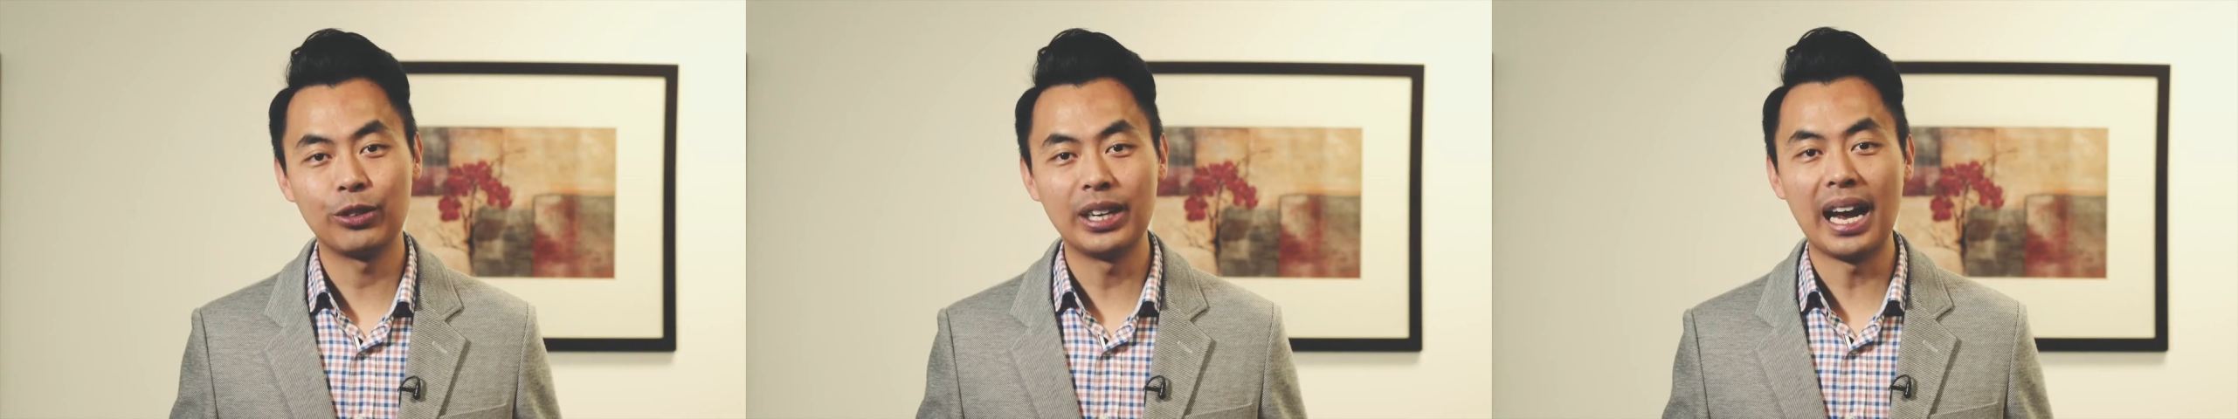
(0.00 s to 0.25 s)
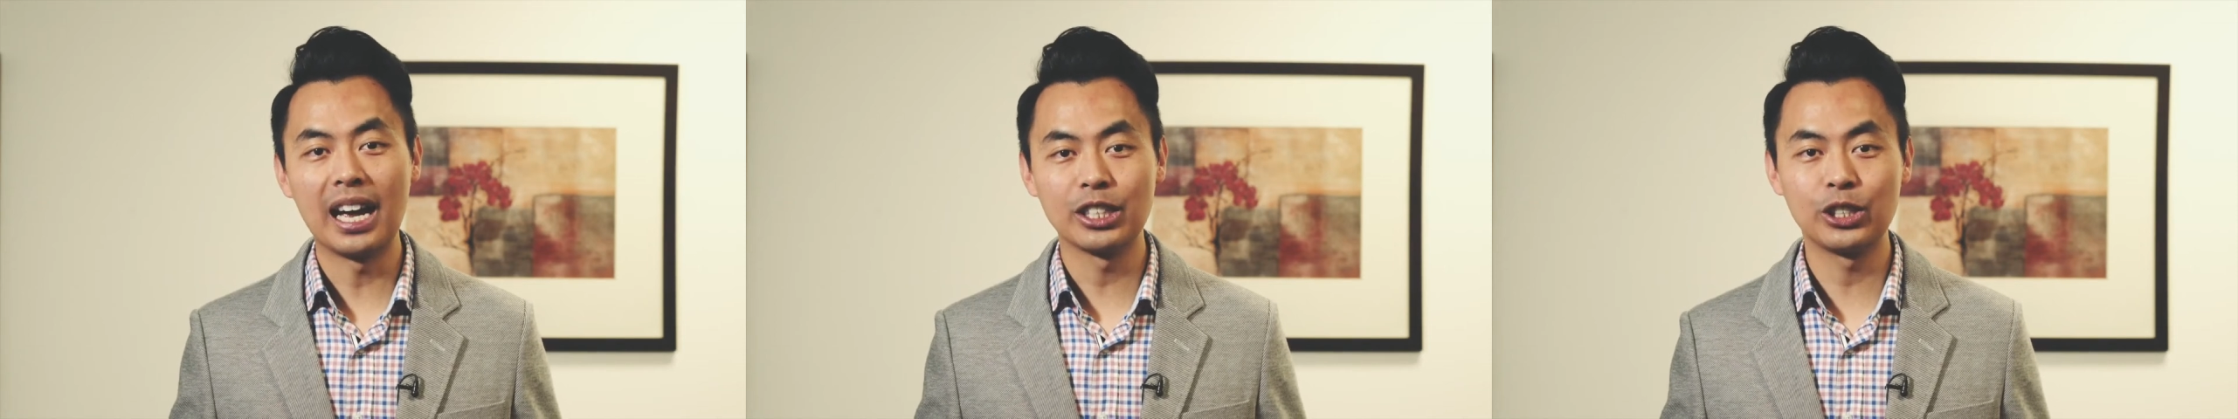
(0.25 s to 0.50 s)

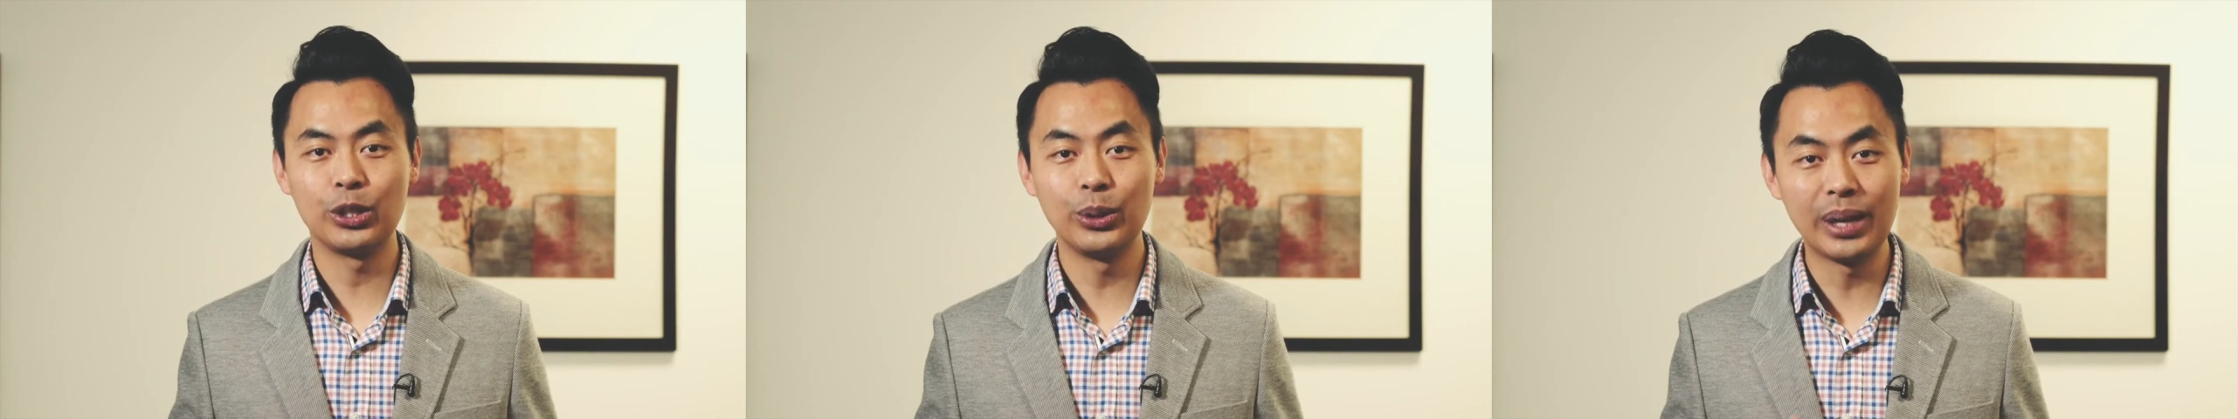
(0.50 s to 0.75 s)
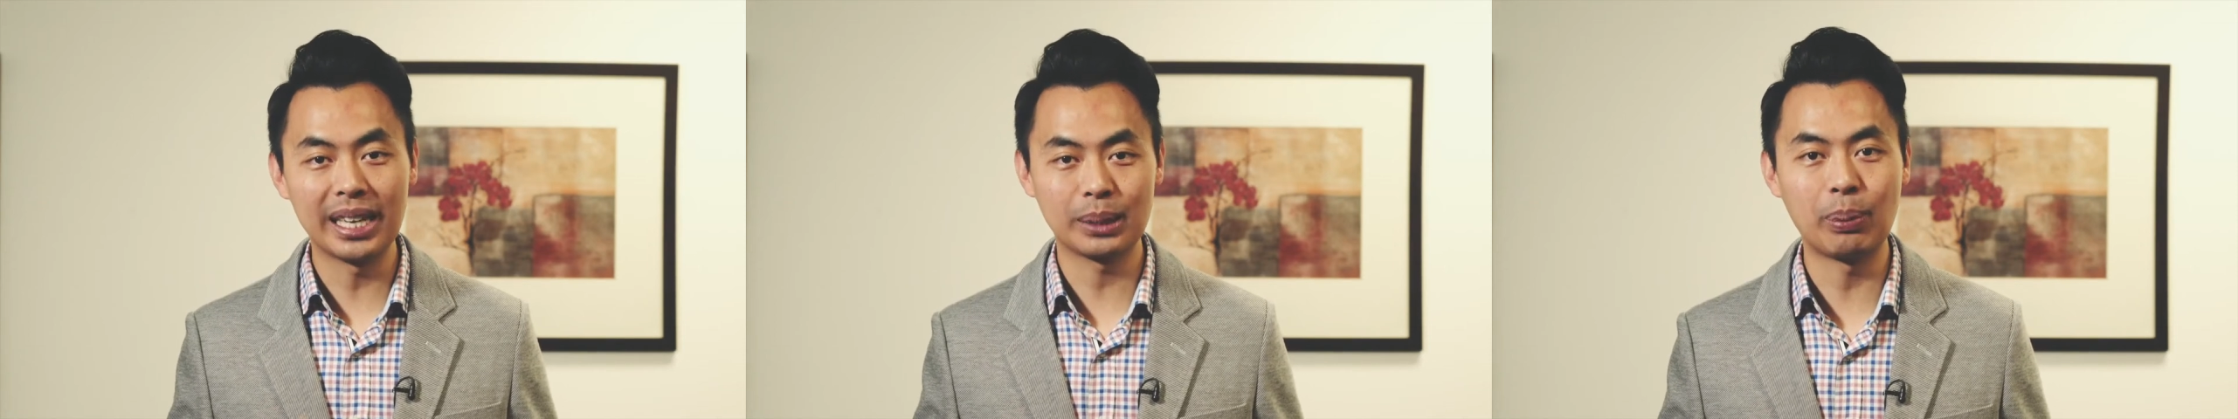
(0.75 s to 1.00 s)
free as
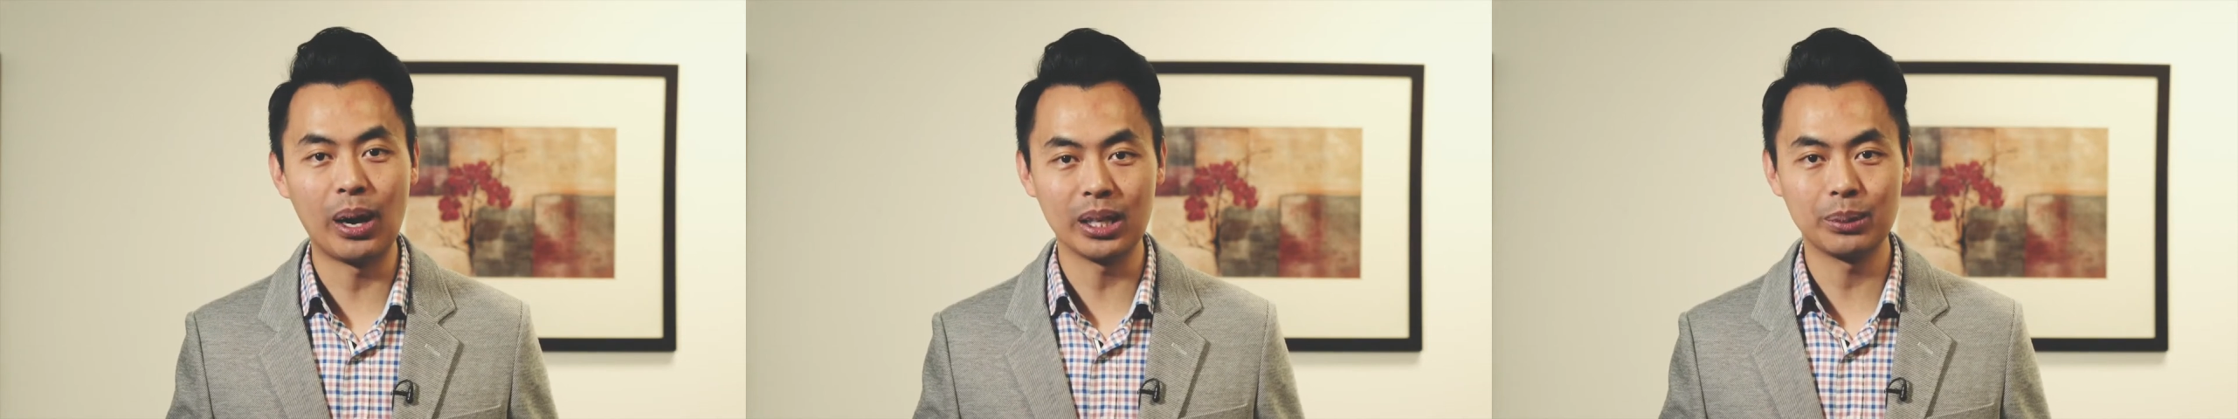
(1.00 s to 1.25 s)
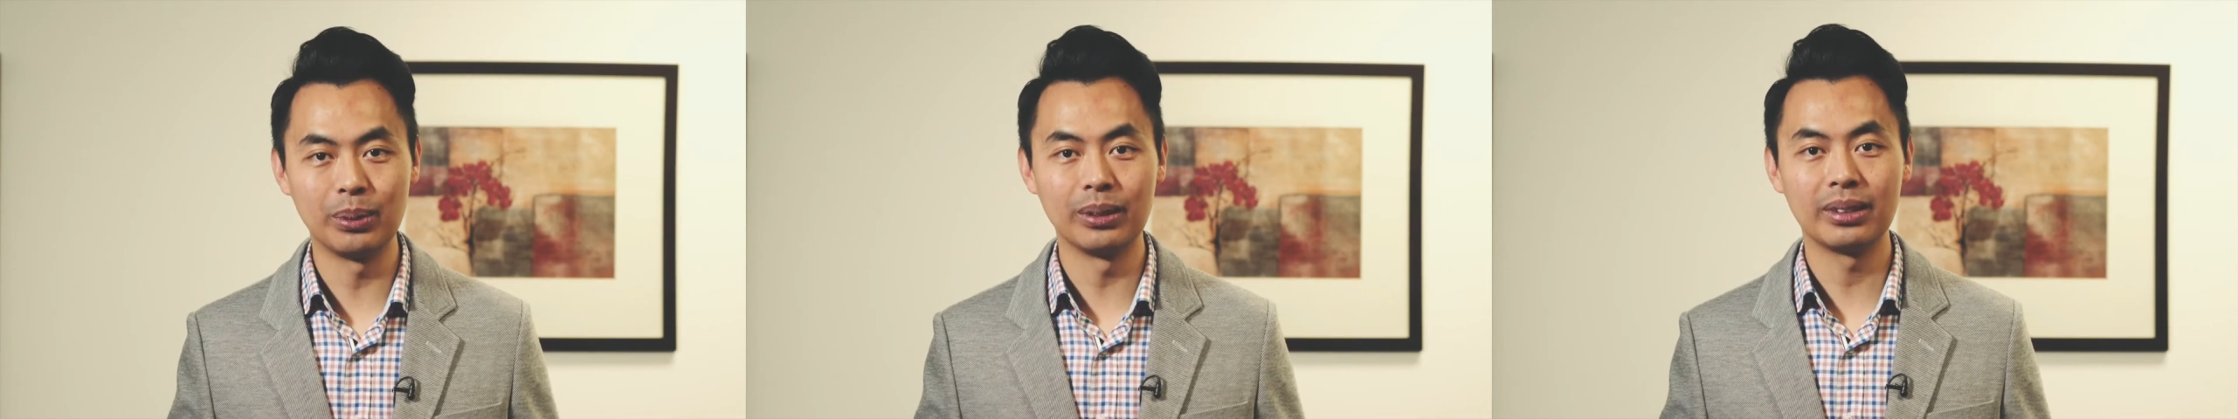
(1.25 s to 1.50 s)
soon as
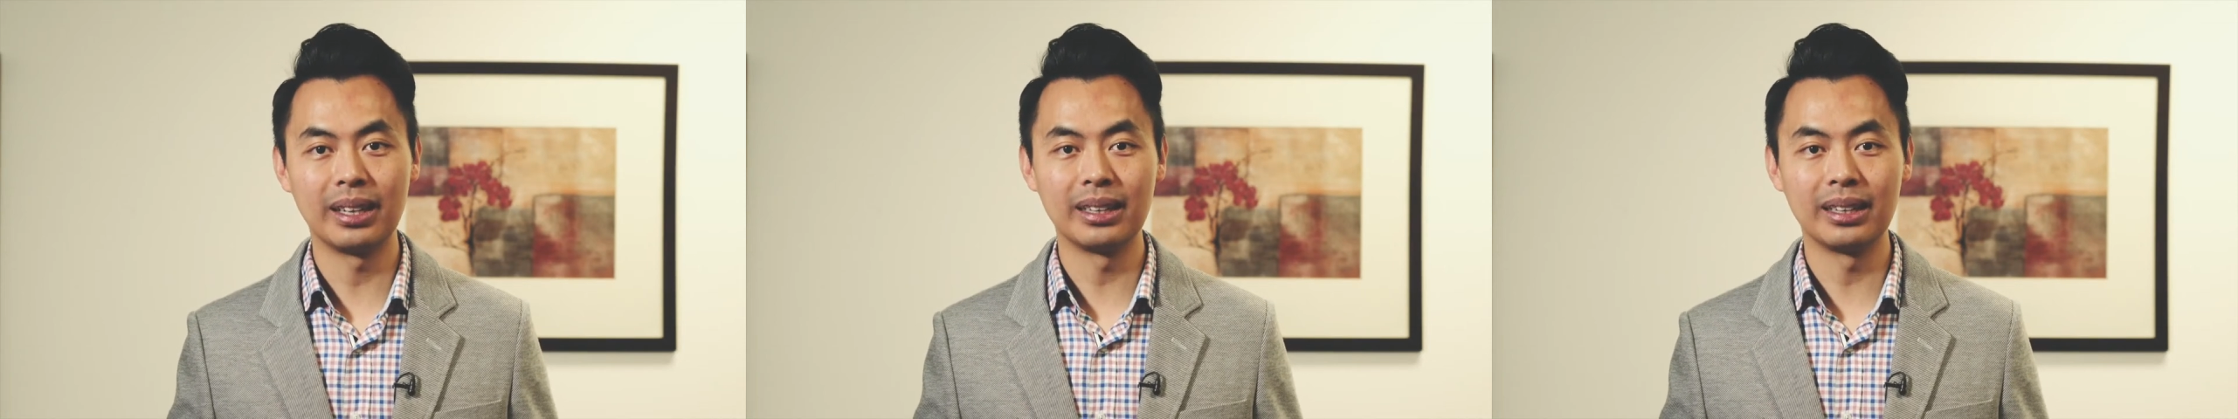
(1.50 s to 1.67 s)
possible,